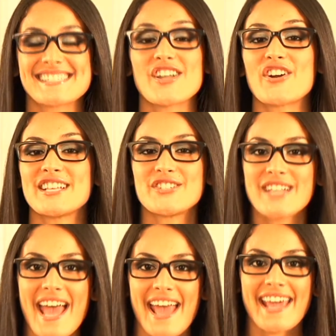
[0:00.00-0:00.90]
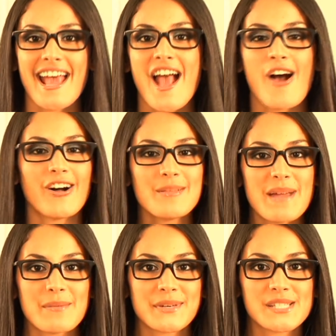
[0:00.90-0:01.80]
Starting today, all
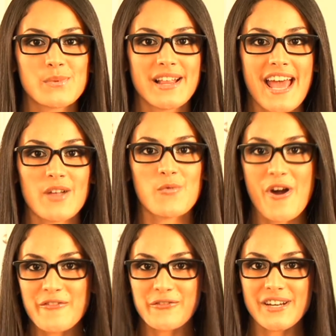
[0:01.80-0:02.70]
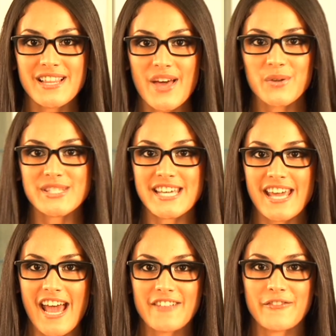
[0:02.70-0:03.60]
members will get one free Lotto
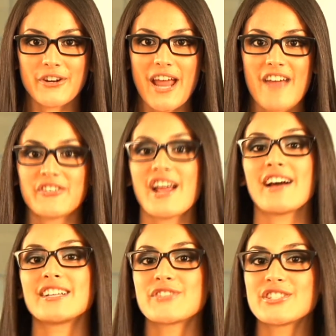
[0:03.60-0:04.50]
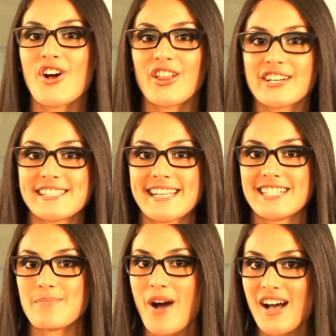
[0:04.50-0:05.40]
ticket for every $100 they
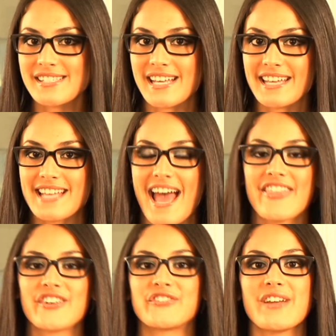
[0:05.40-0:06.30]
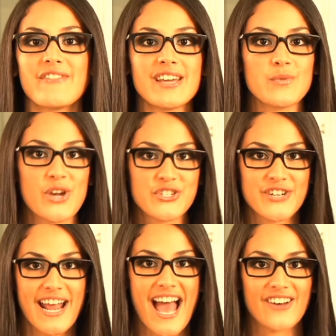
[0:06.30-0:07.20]
deposit at their Rebate
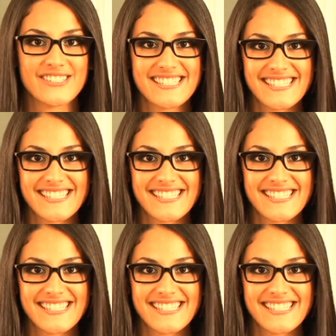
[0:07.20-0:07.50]
Wager account.